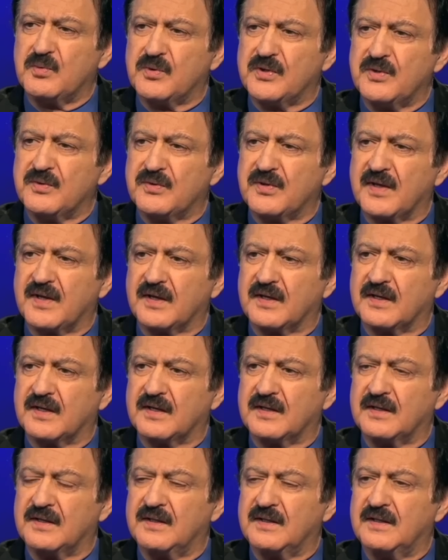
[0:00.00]
you think?
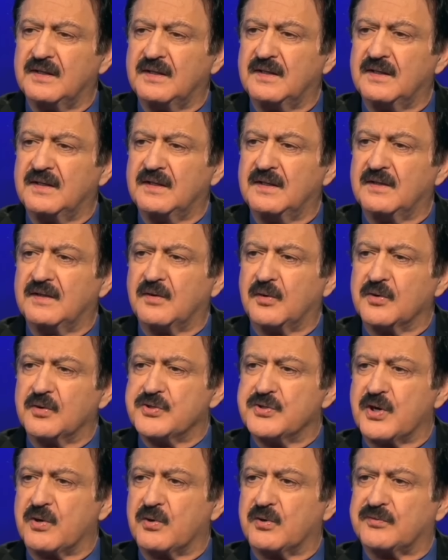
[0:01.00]
Or
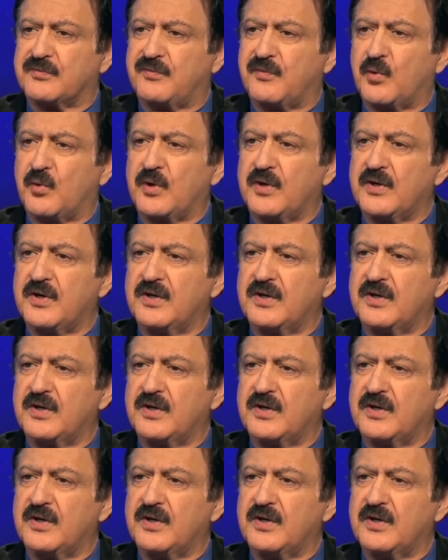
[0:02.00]
Gerald Ford?